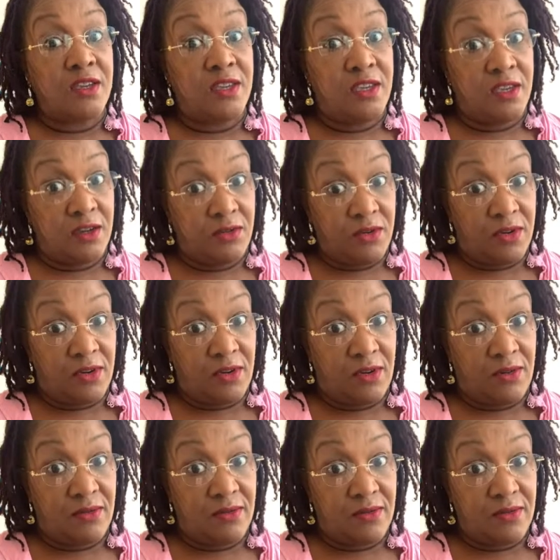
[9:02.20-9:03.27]
year
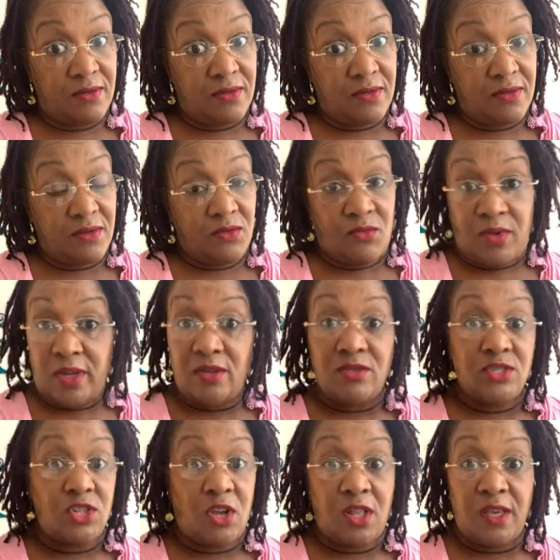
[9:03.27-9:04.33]
ago. Why
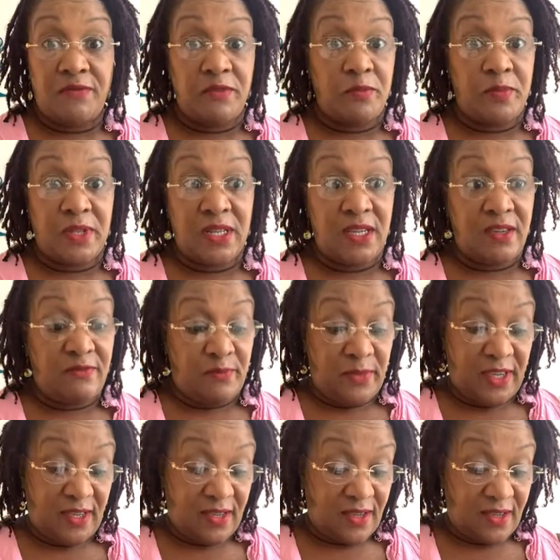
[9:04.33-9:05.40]
don't y'all ever believe
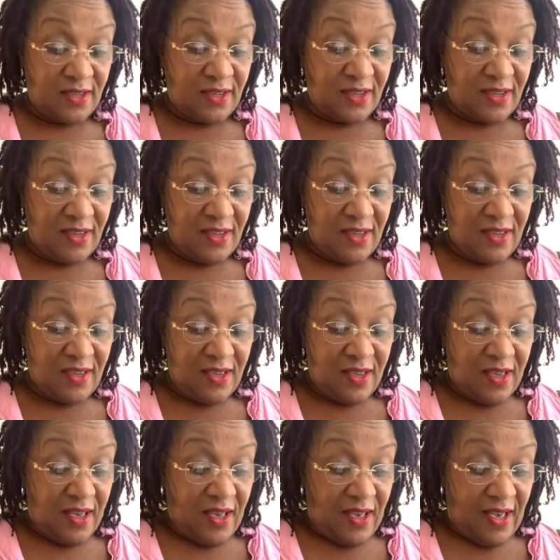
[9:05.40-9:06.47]
me?
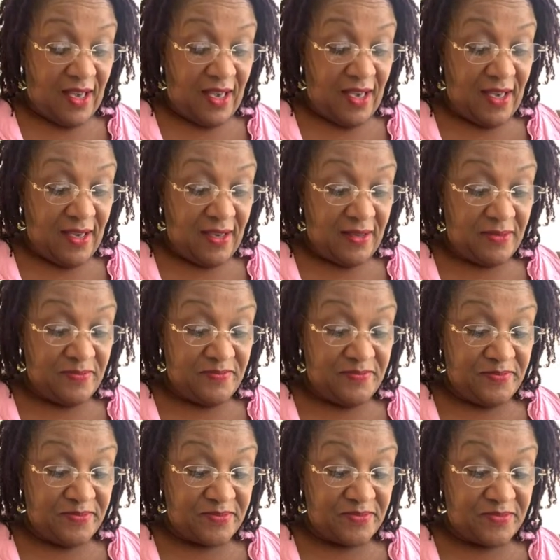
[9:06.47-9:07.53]
Um,